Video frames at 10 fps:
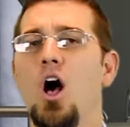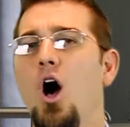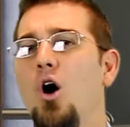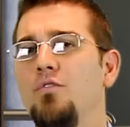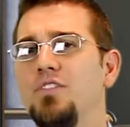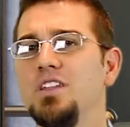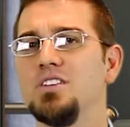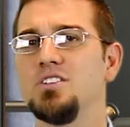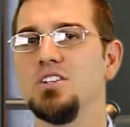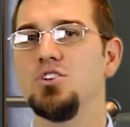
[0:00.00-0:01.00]
Hopefully the
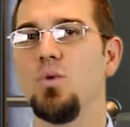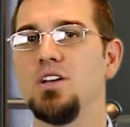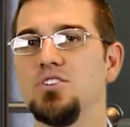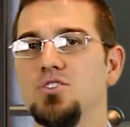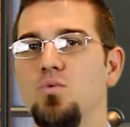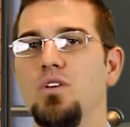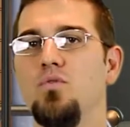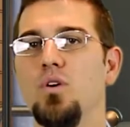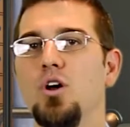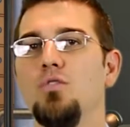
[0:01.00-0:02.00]
situations we've
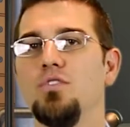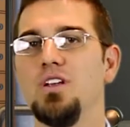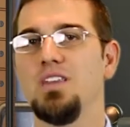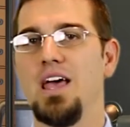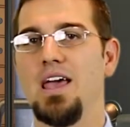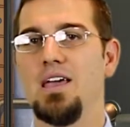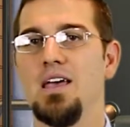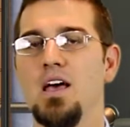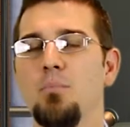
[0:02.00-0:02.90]
went over today